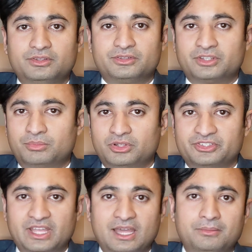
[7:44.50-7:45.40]
Simple
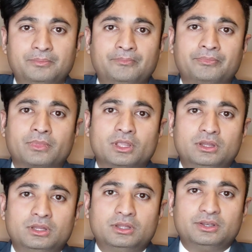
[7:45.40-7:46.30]
as that.
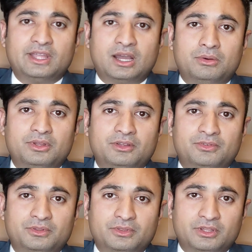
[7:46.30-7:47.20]
Now,
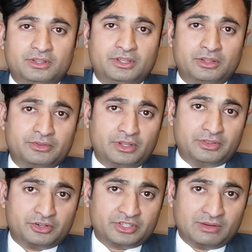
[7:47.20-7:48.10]

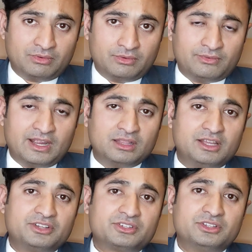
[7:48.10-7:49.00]
there's several
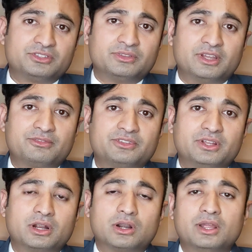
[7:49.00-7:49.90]
violations of the
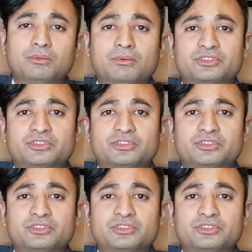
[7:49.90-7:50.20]
FCRA.